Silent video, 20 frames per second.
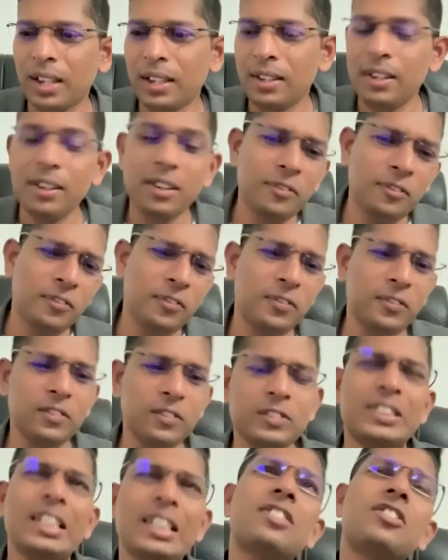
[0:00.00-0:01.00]
if
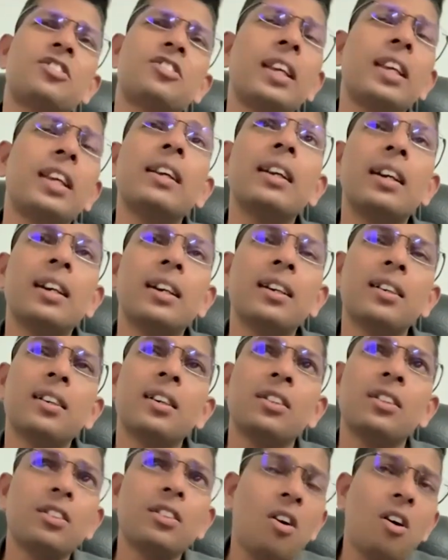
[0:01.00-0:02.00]
just think
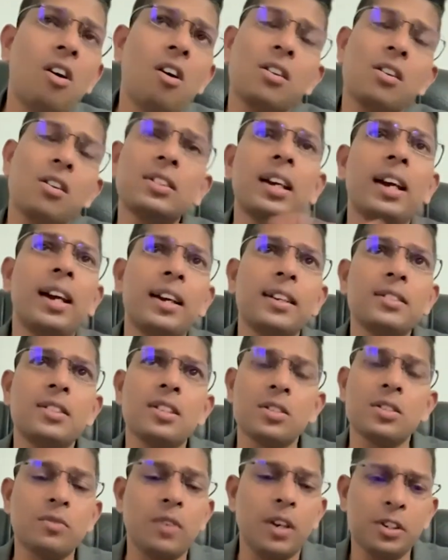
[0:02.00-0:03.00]
all the
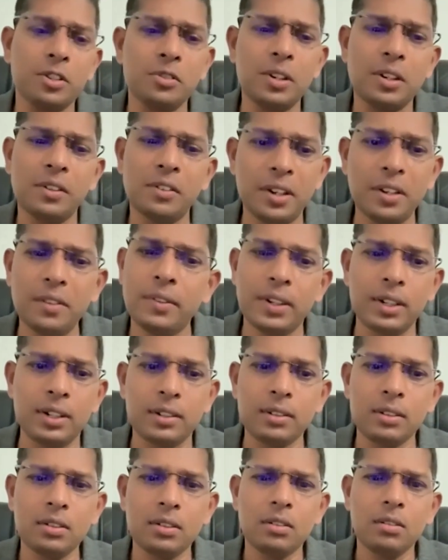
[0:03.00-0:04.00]
answers what you have
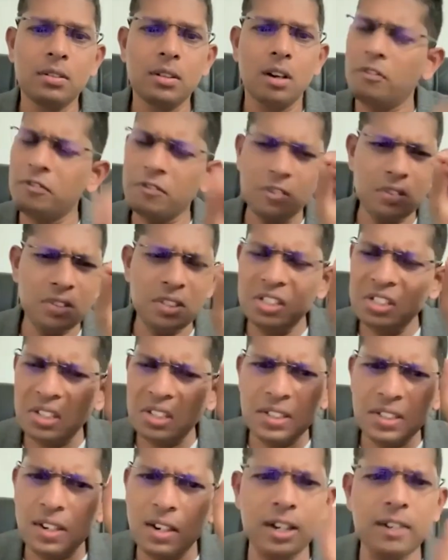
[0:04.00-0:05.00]
given, of course it
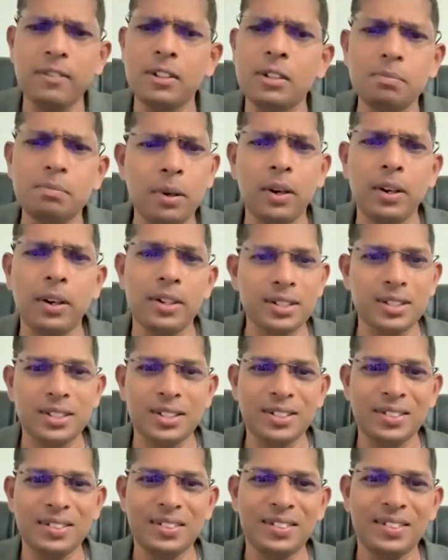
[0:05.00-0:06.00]
has relevant
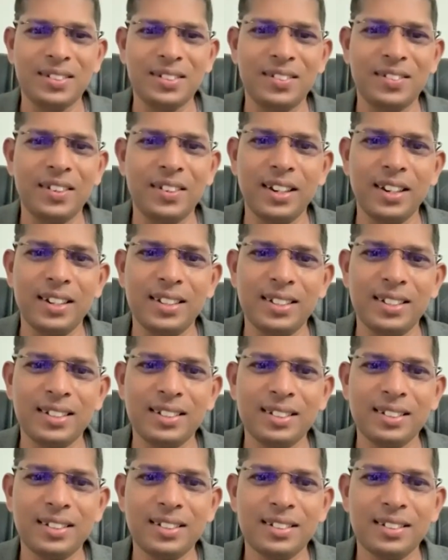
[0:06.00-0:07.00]
points, right?
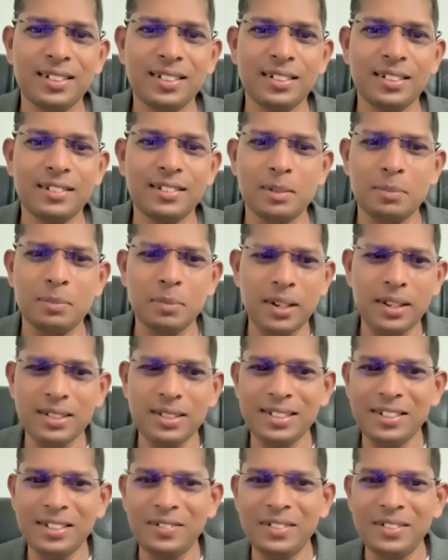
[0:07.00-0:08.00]
Somebody
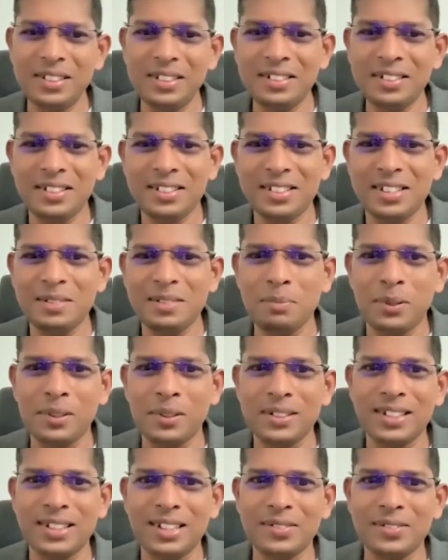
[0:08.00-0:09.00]
has given interesting
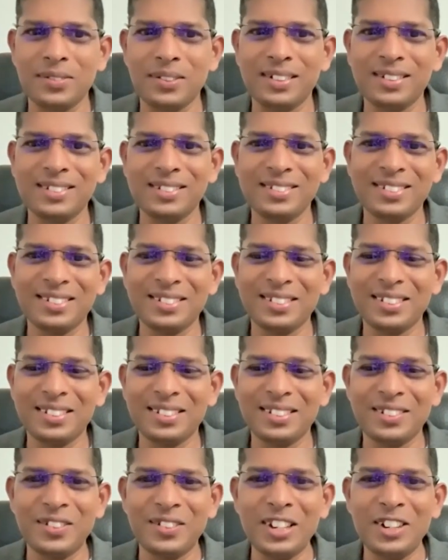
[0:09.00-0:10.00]
points as well,
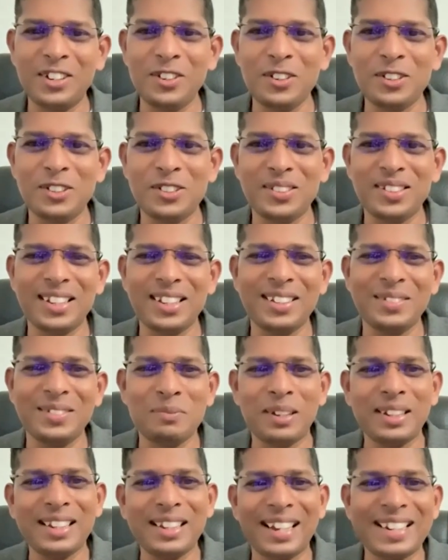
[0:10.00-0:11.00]
very close to
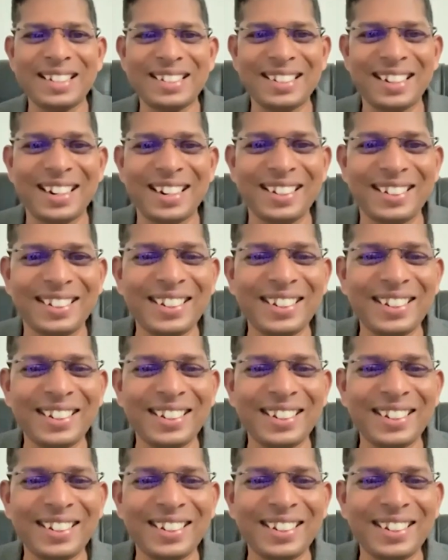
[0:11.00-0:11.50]
my answer.